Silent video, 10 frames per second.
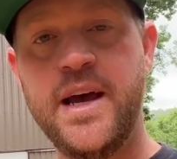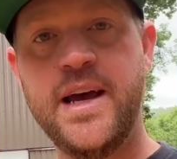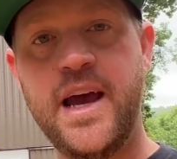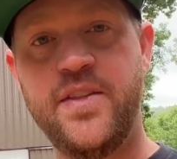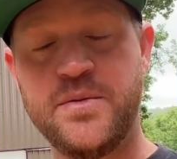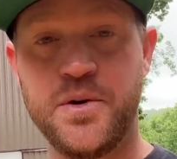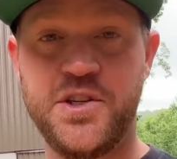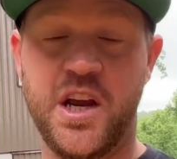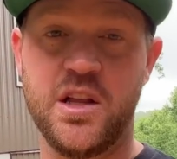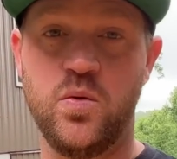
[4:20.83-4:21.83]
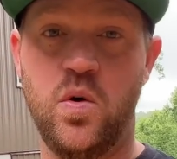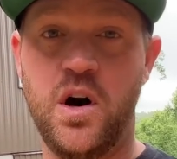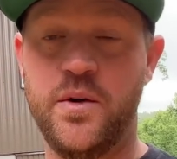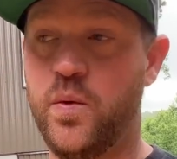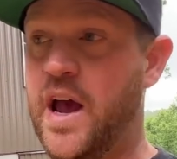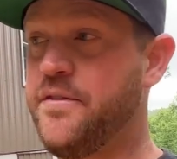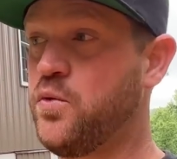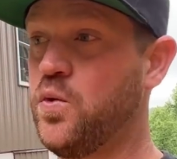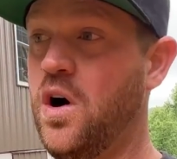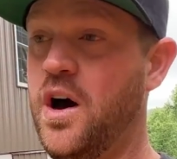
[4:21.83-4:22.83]
And this particular one, we have to
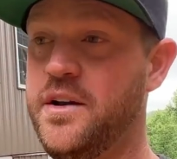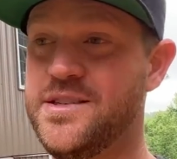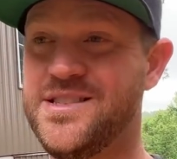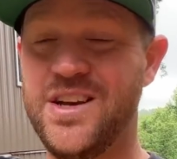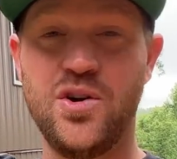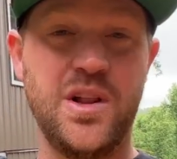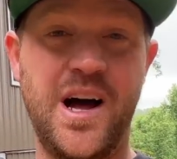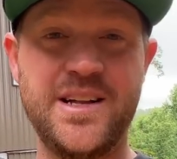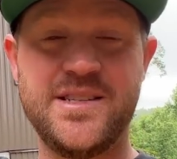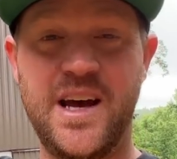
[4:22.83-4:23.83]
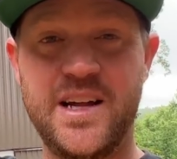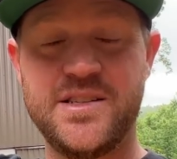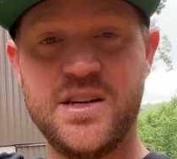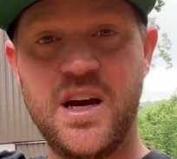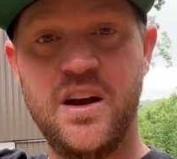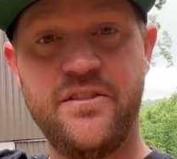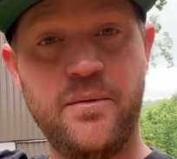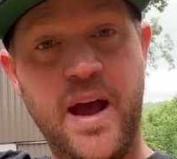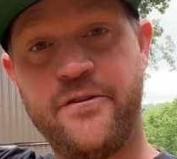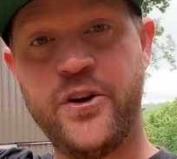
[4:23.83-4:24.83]
run single line sets from
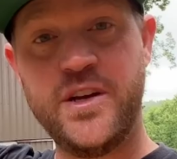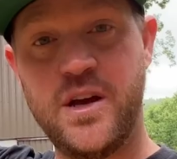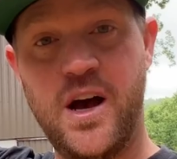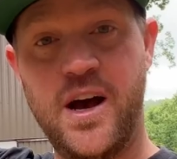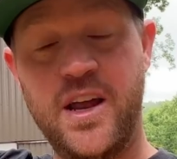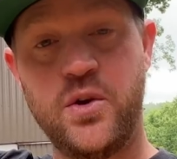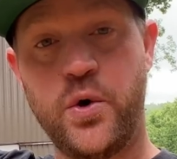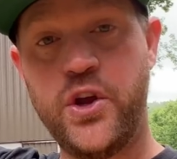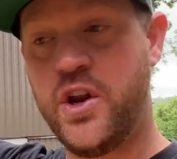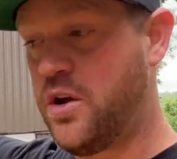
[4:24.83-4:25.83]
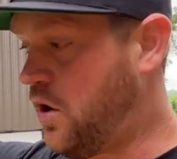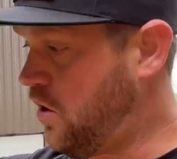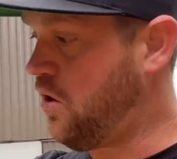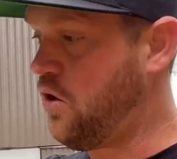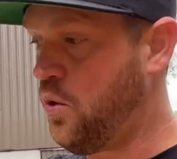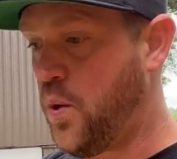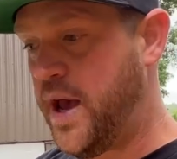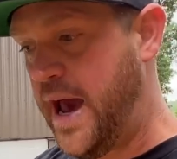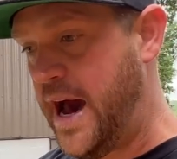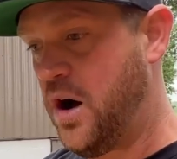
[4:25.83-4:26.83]
every indoor unit all the way
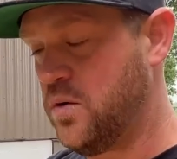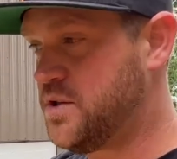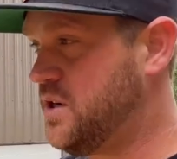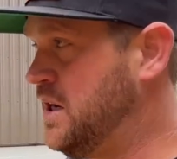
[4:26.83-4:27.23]
out.